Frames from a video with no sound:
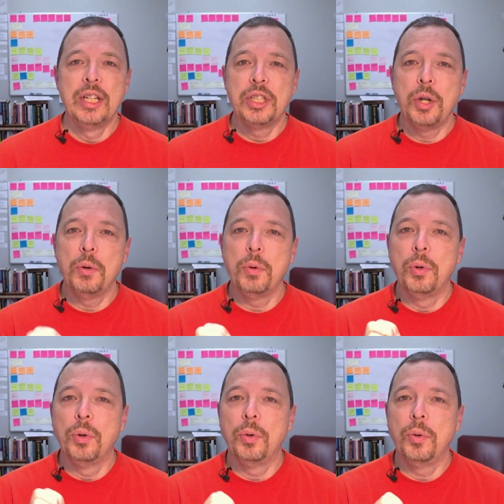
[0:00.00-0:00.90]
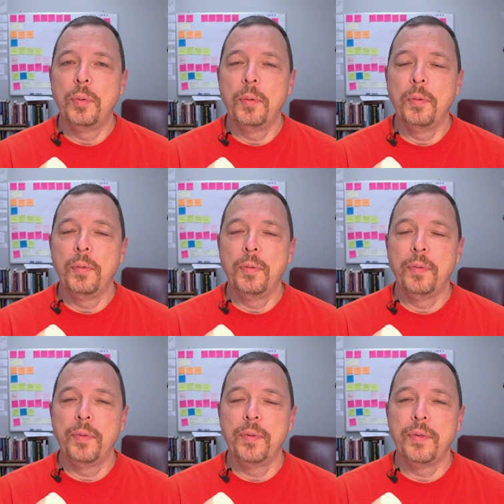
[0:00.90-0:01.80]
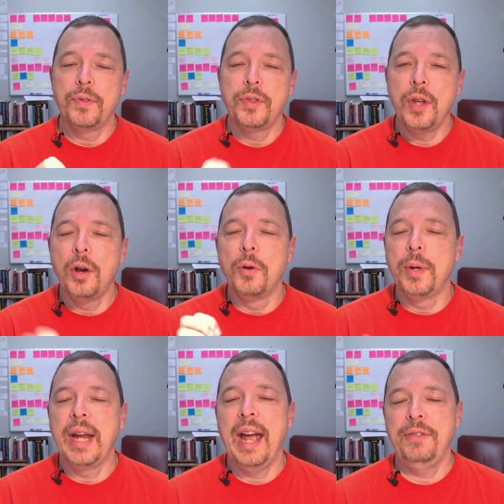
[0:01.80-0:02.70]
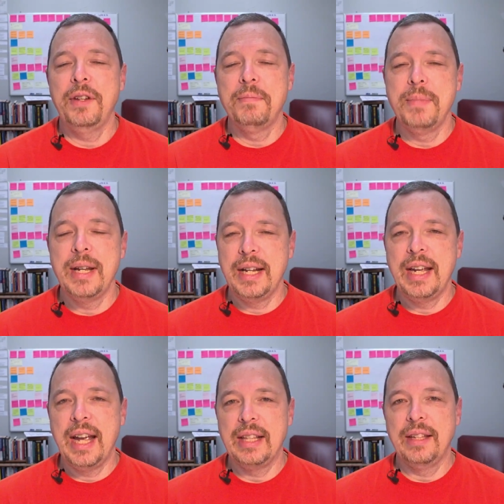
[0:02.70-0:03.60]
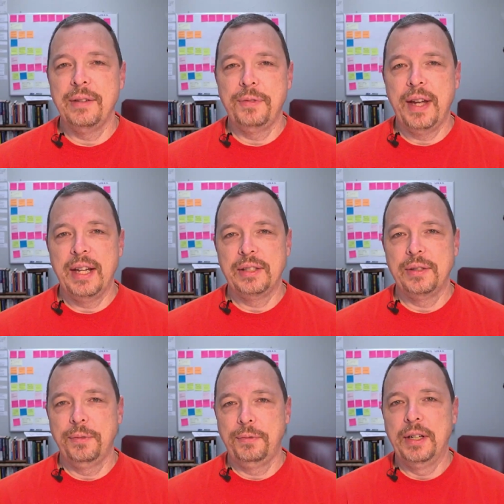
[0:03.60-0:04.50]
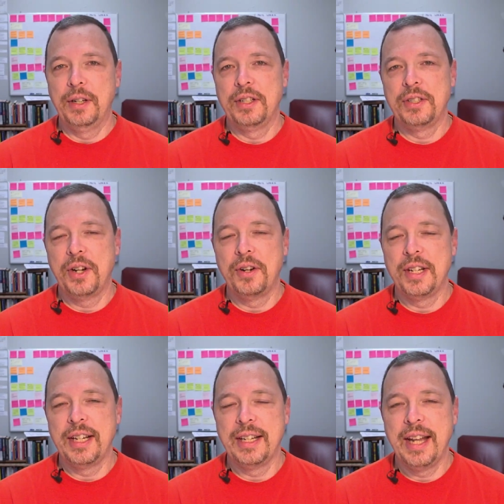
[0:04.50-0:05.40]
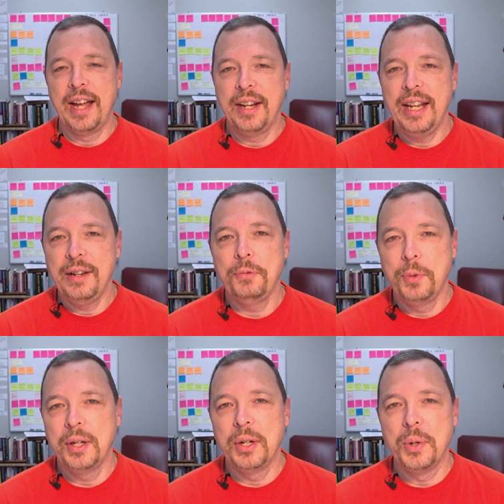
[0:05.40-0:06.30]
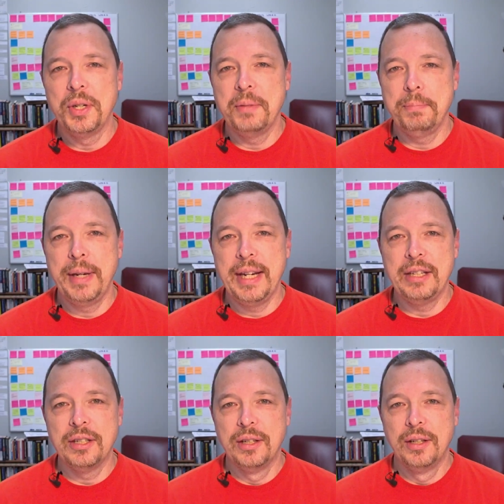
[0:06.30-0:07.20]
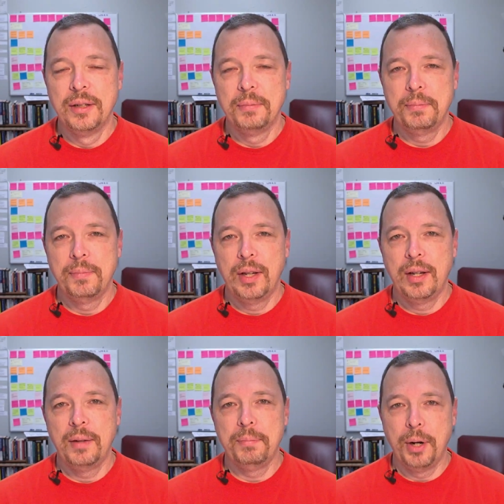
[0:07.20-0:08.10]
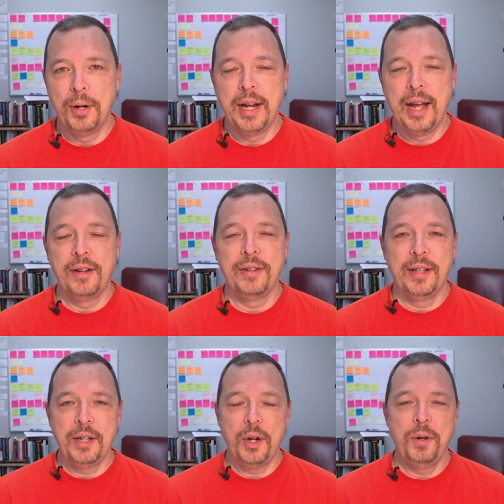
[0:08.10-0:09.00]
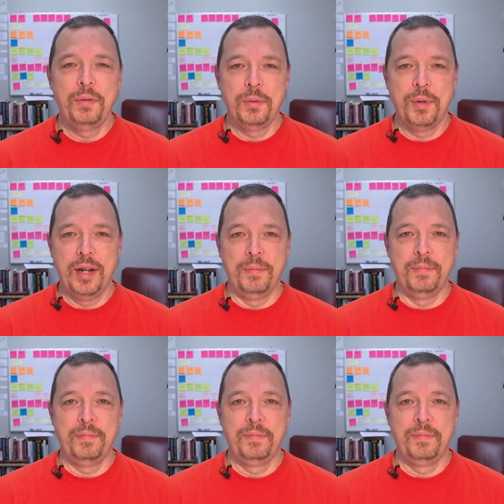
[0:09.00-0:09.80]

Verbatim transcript: So so we have to mitigate the effects of fear, uncertainty, and doubt if we're going to beat uh, burnout and overwhelm.